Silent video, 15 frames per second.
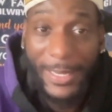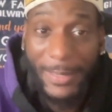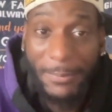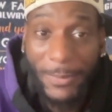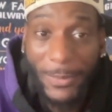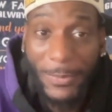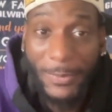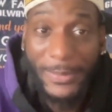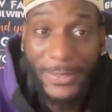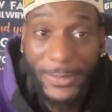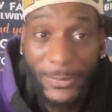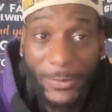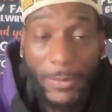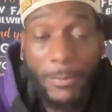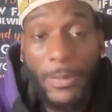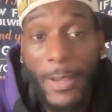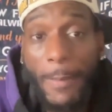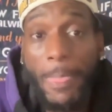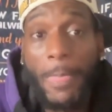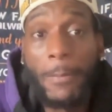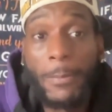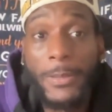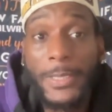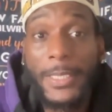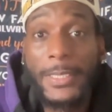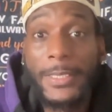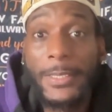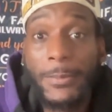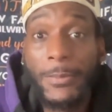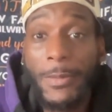I'm open to it. But to
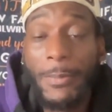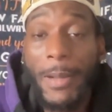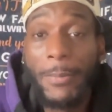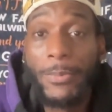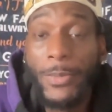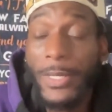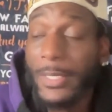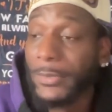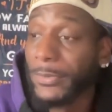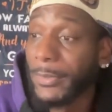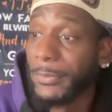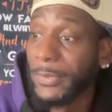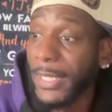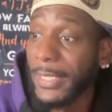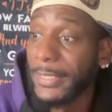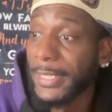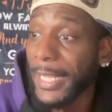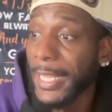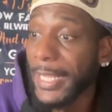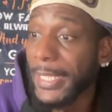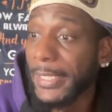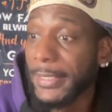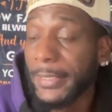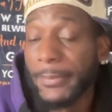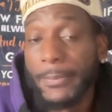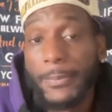get to the one, my point is what I'm trying to say is